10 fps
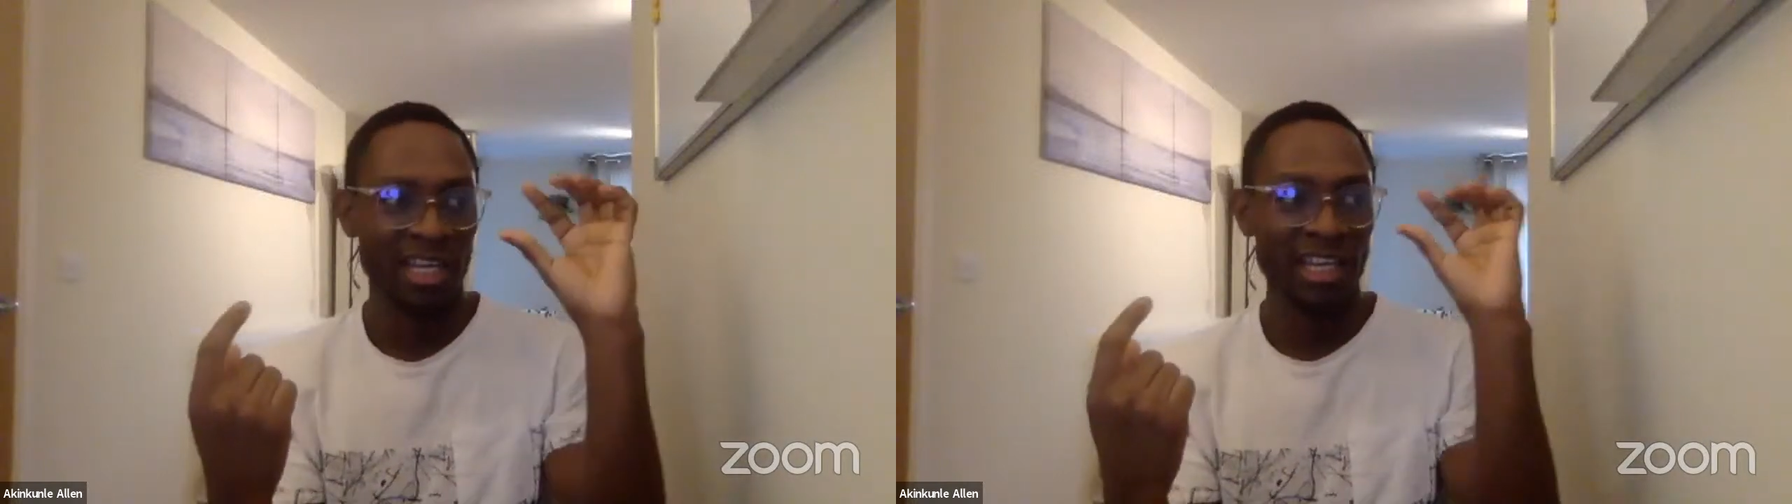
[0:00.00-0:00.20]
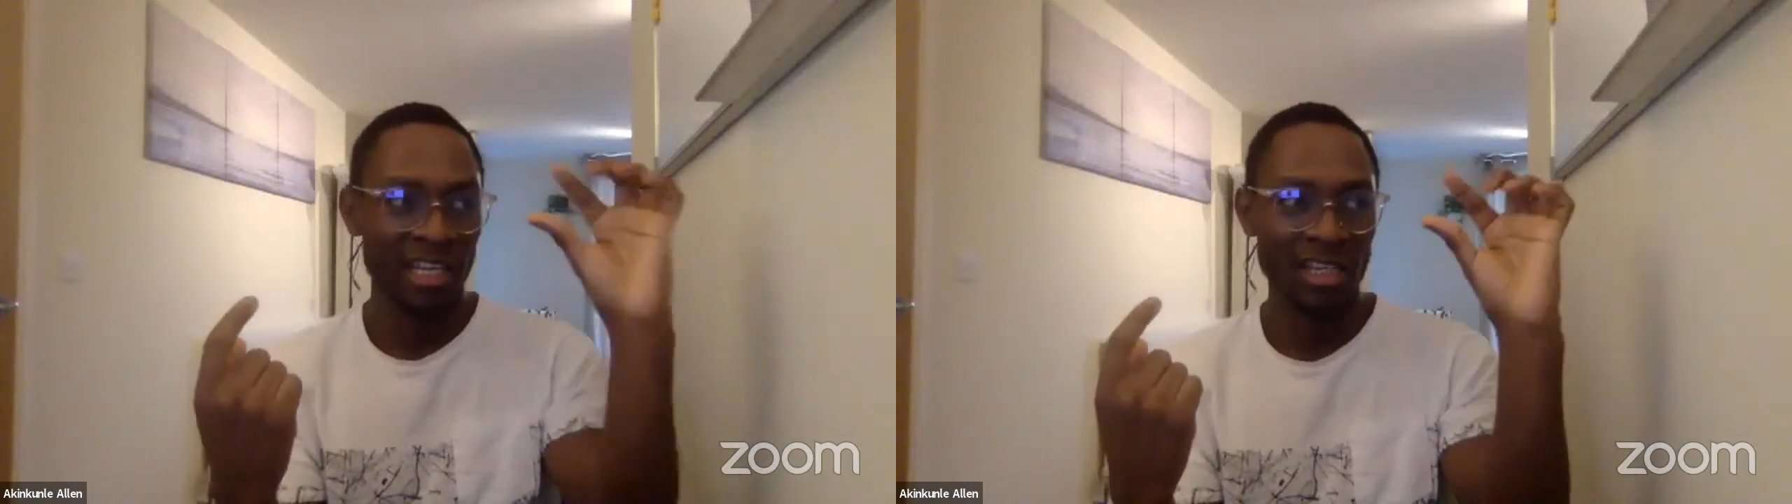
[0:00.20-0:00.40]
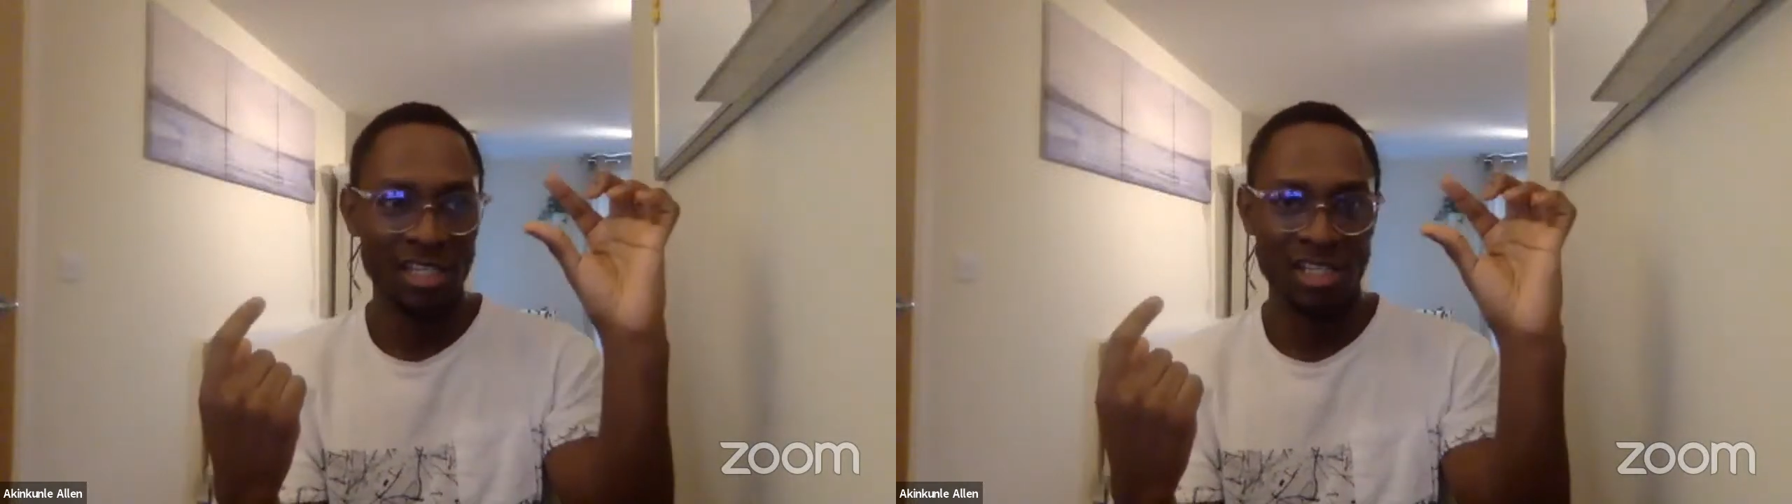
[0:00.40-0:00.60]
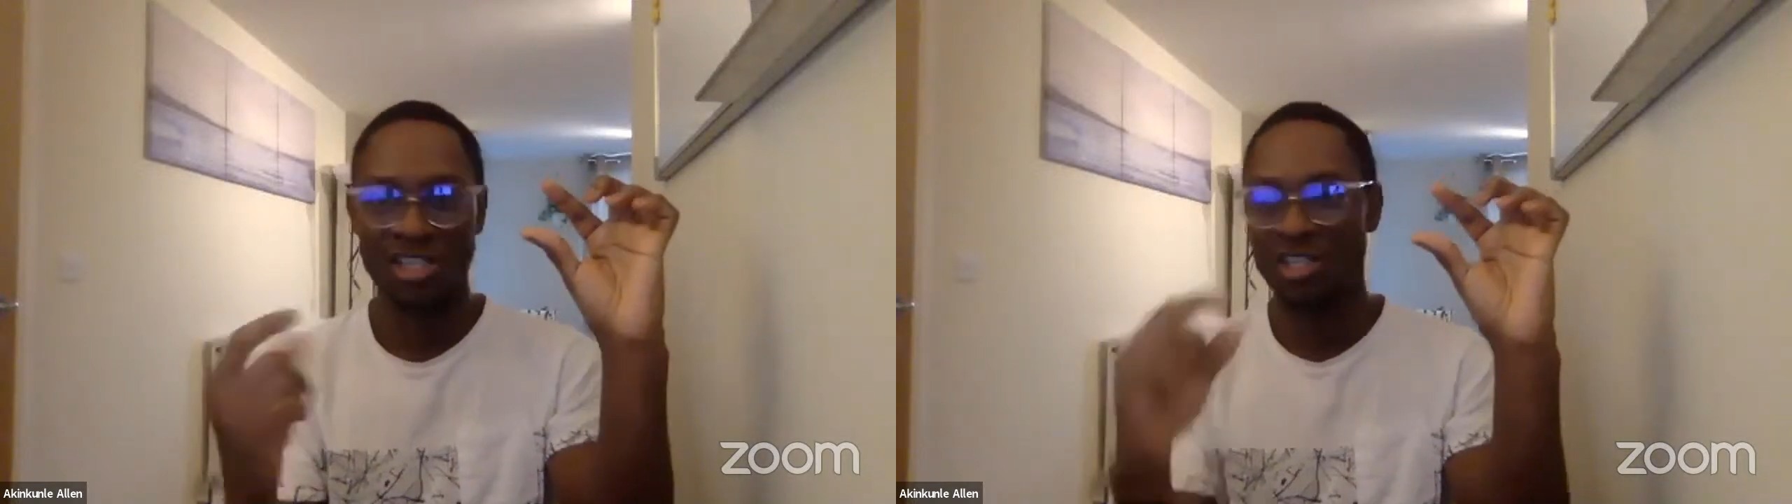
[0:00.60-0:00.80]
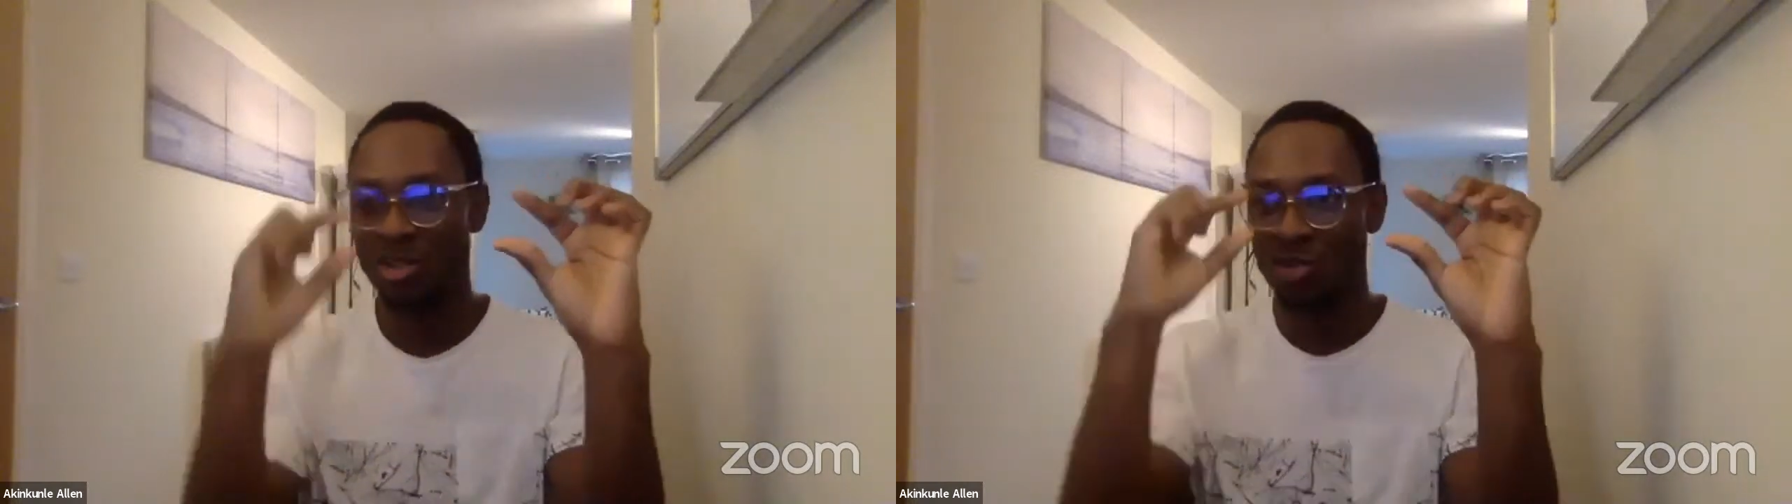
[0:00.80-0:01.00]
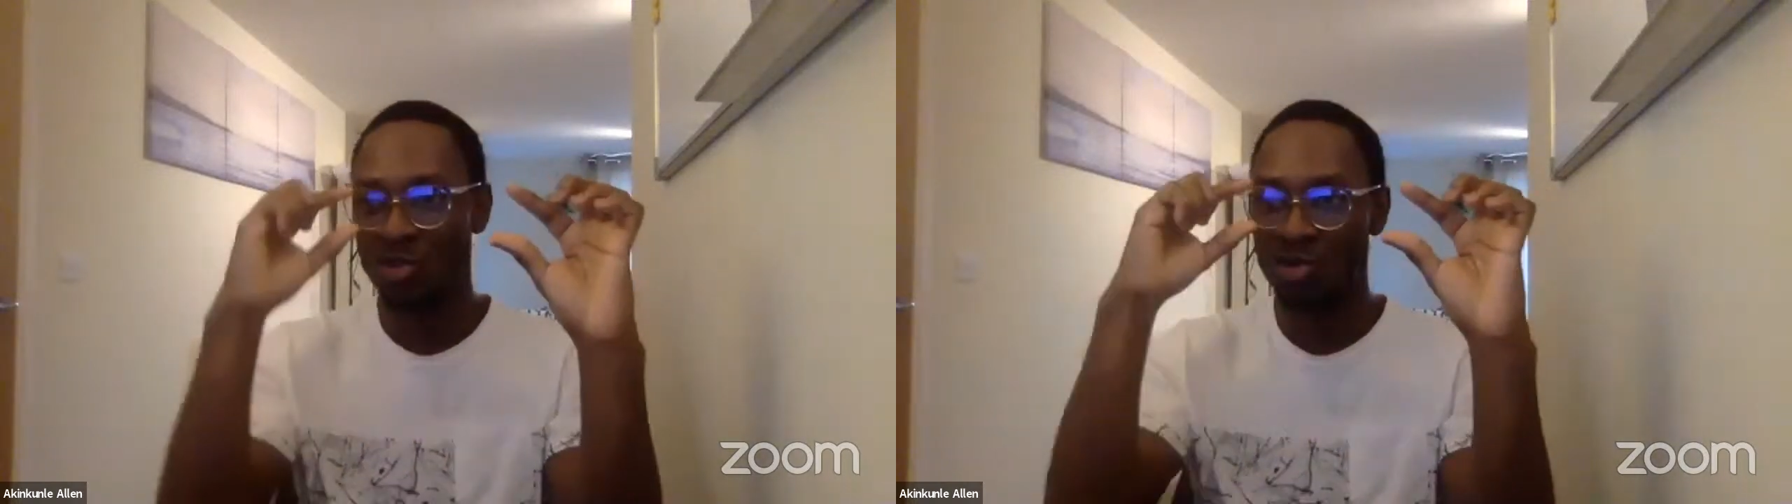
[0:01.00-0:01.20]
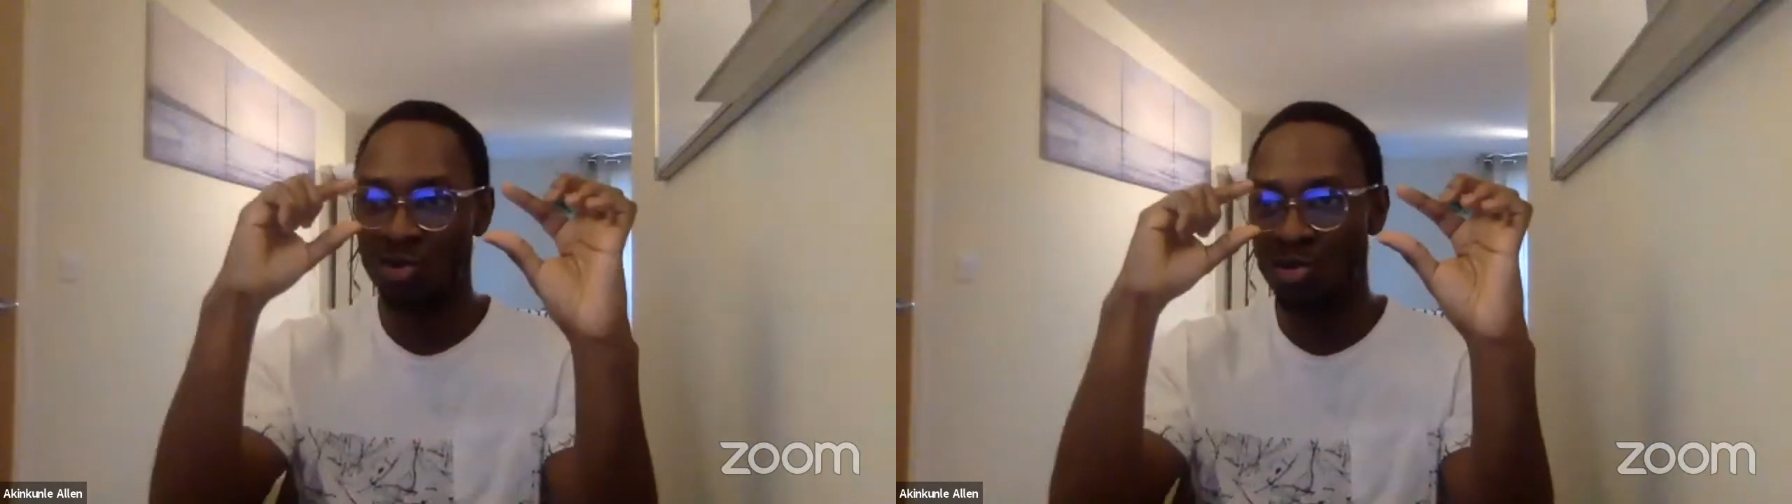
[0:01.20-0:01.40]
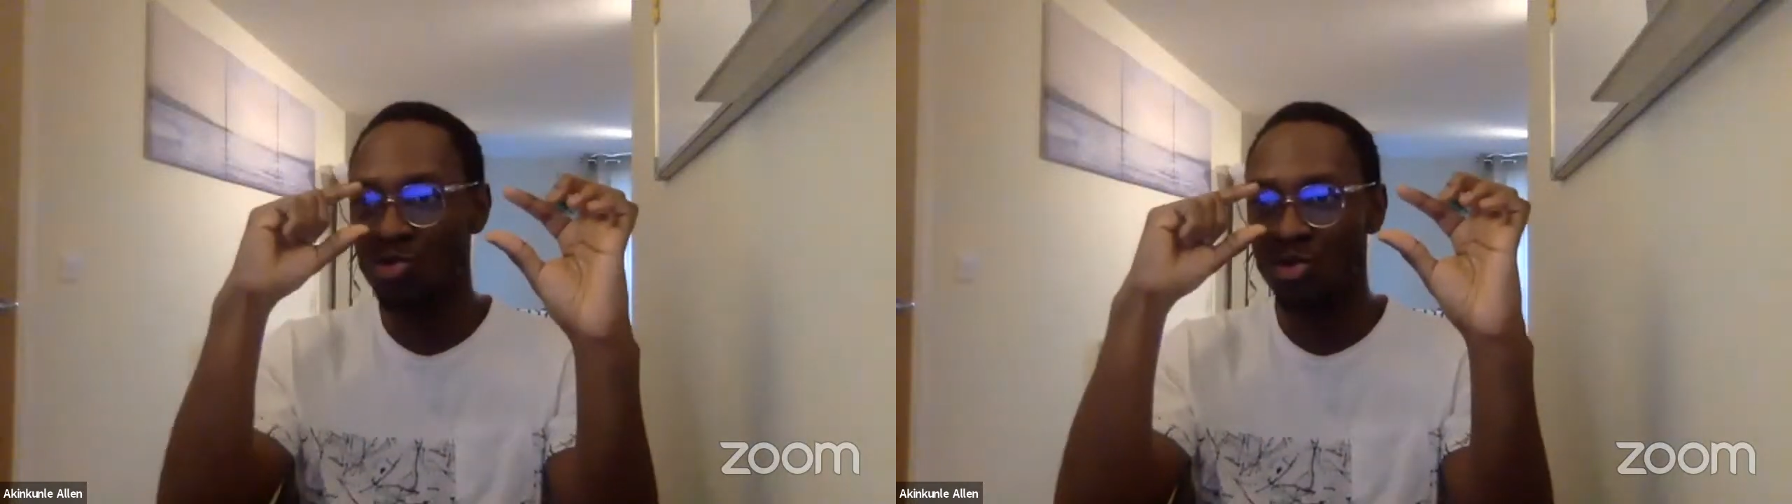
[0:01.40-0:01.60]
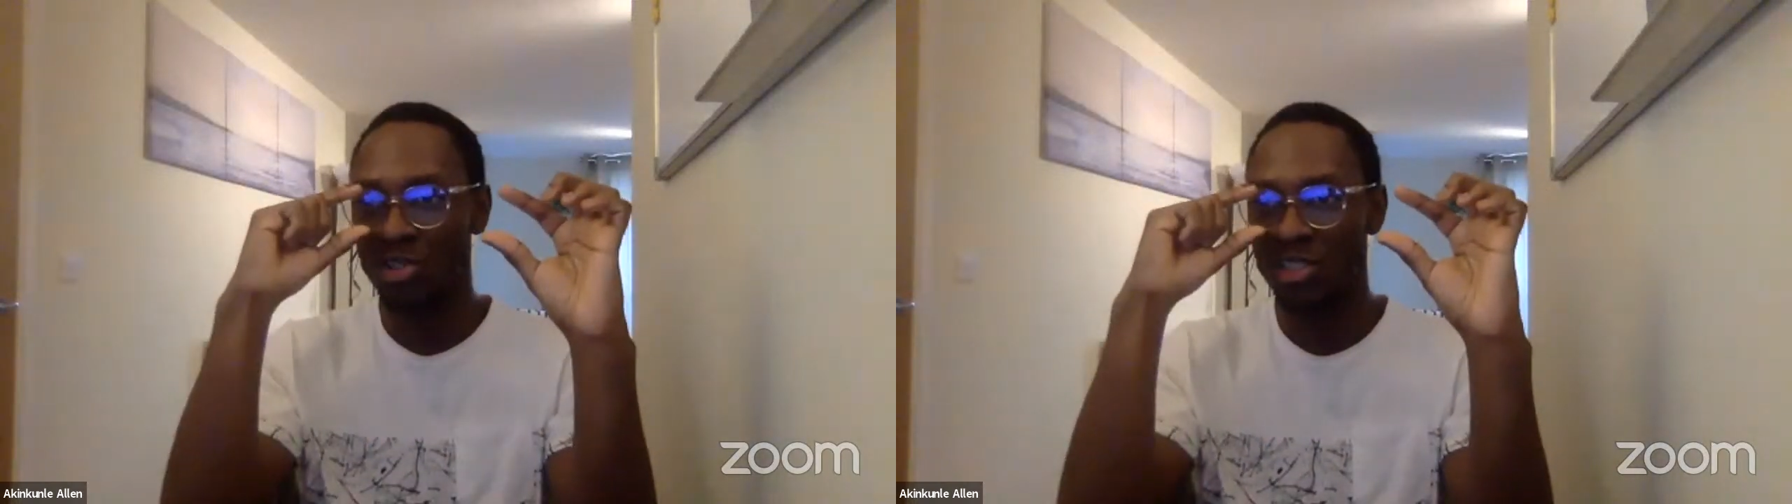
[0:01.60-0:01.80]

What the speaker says: English to